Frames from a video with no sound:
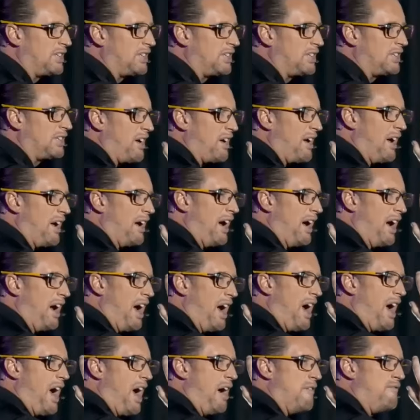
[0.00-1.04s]
is
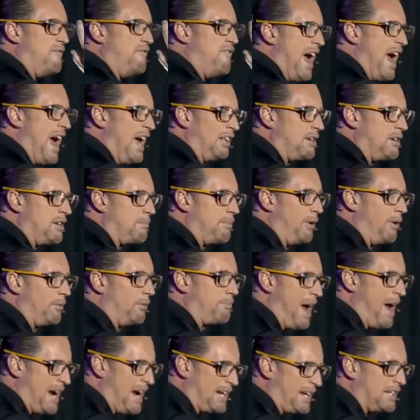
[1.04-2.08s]
a valuable
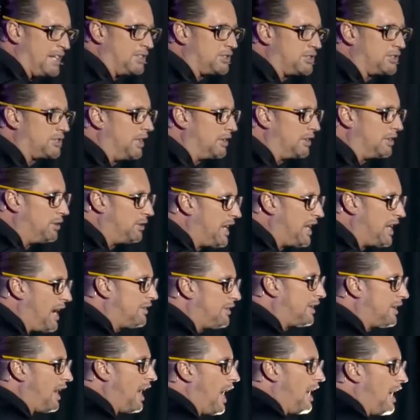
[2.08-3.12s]
package that you
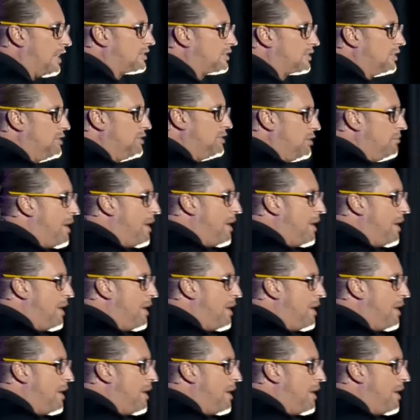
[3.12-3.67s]
get as a new